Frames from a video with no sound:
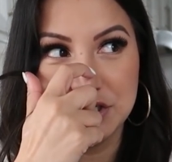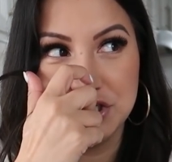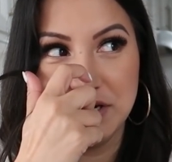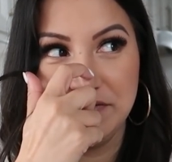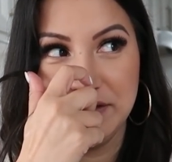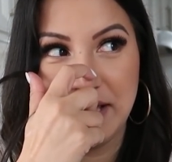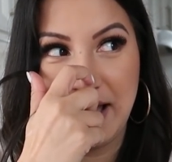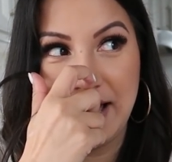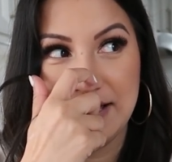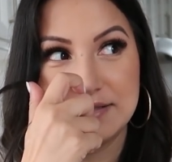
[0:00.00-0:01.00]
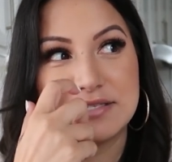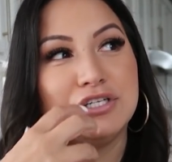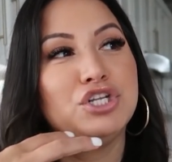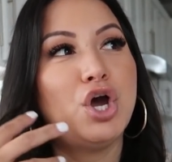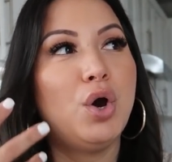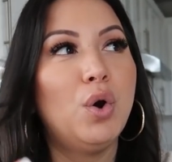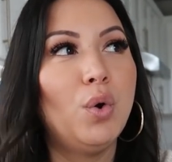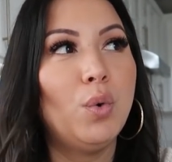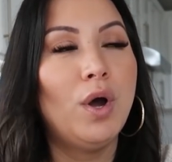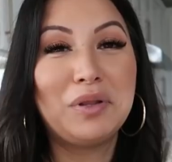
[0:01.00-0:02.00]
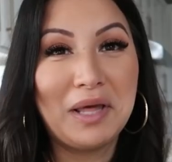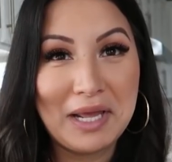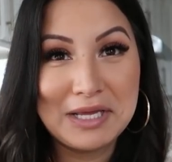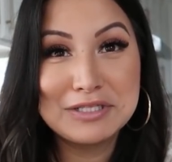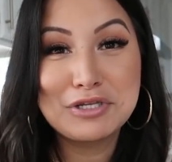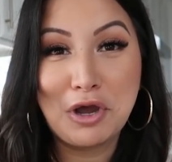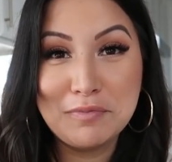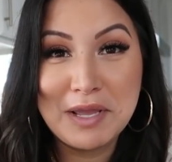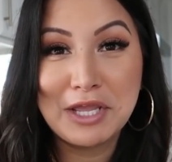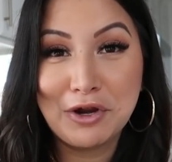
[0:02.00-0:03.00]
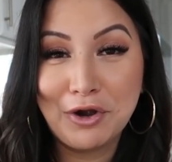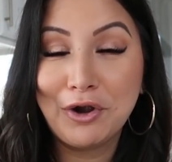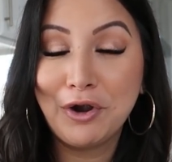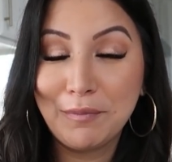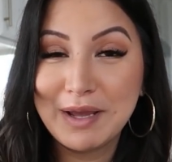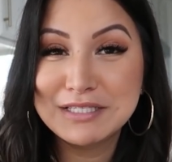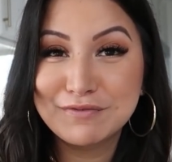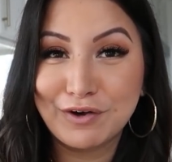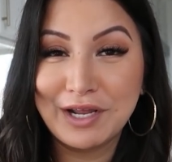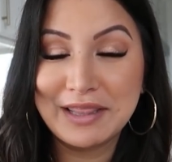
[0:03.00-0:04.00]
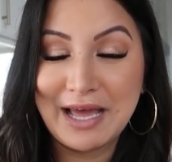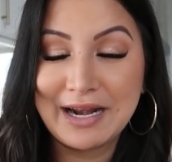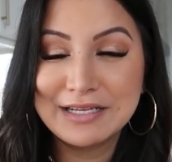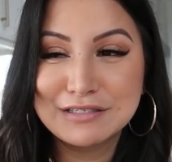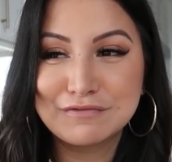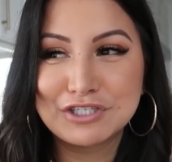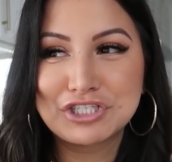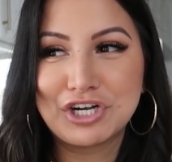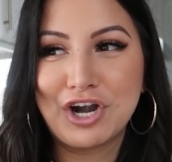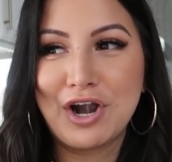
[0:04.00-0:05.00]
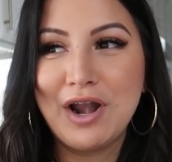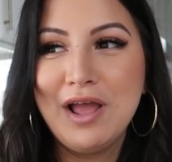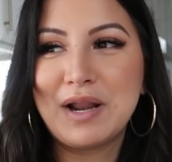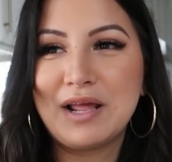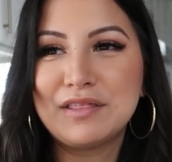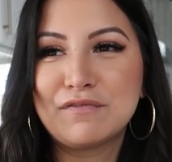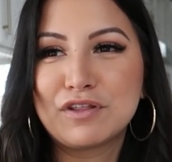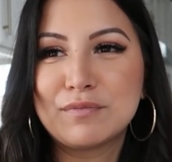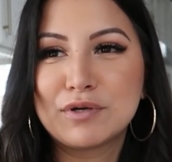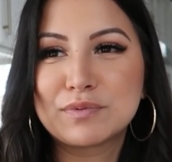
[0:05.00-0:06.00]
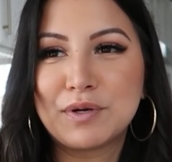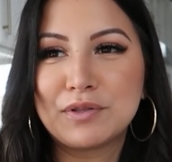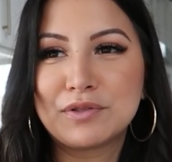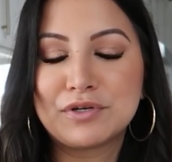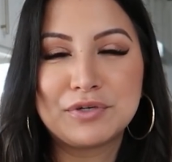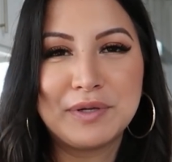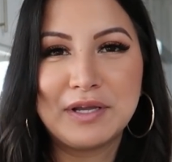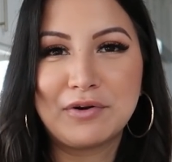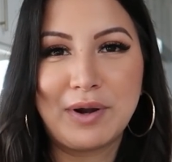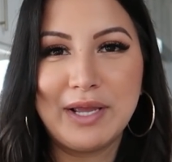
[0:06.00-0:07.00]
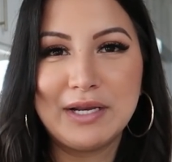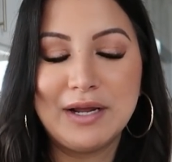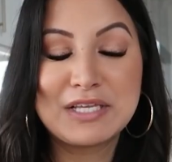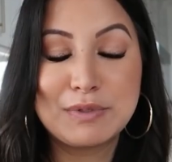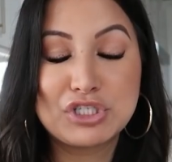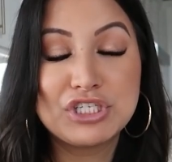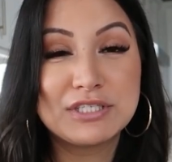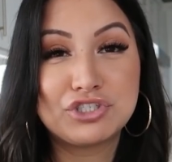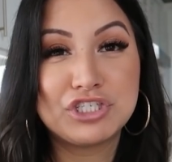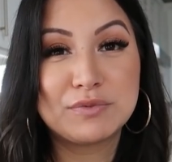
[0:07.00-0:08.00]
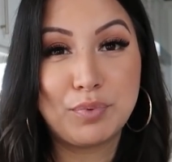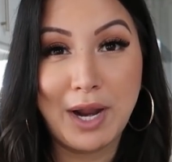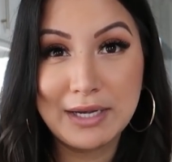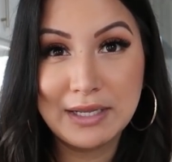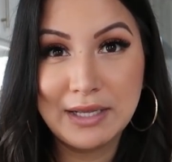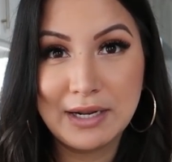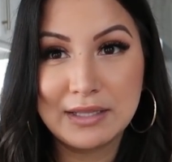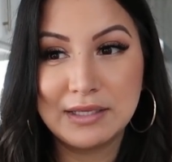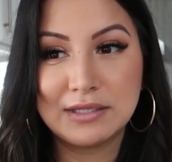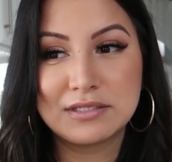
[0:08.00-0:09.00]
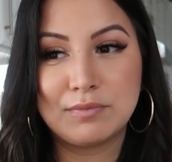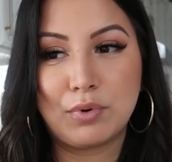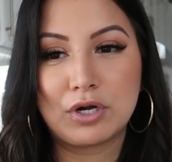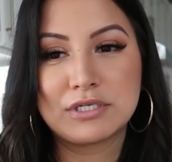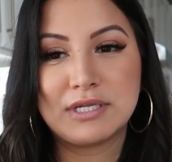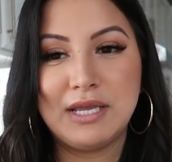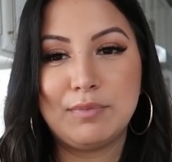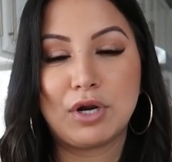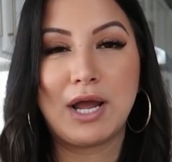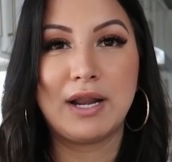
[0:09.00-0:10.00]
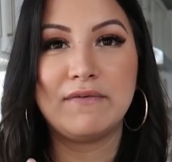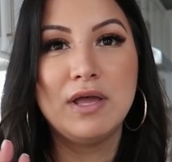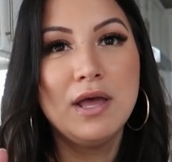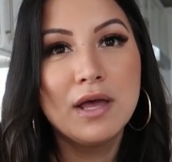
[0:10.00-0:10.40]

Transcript: she definitely has no plans on making her her best friend, that is for sure. But I think for the most part, they're doing great, especially since she's pregnant. I think it's important to keep her kind of